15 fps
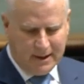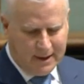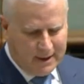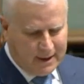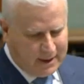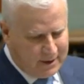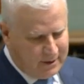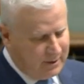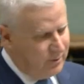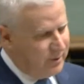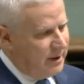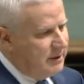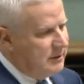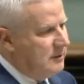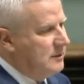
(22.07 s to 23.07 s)
I
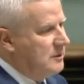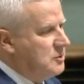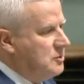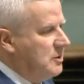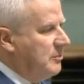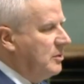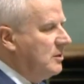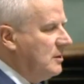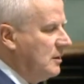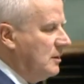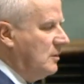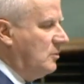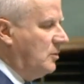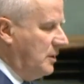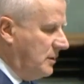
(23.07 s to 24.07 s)
went on a trip
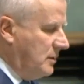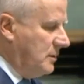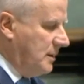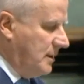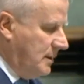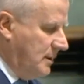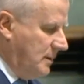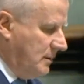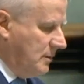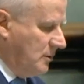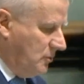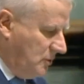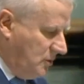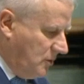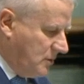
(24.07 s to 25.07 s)
with the
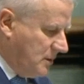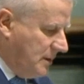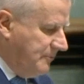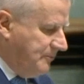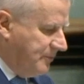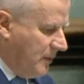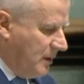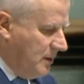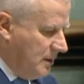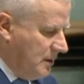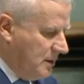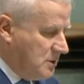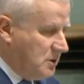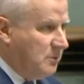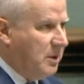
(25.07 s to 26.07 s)
good doctor
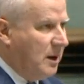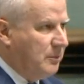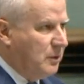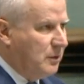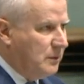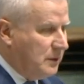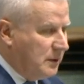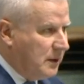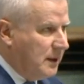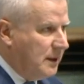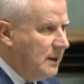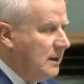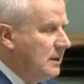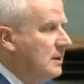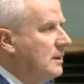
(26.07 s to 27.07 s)
to Papua New
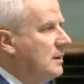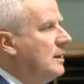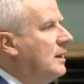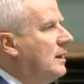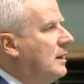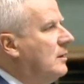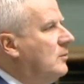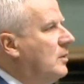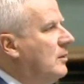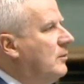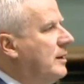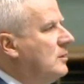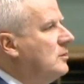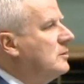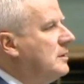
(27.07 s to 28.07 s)
Guinea, where
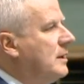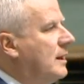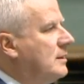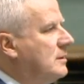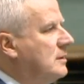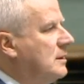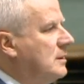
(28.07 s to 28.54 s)
we looked at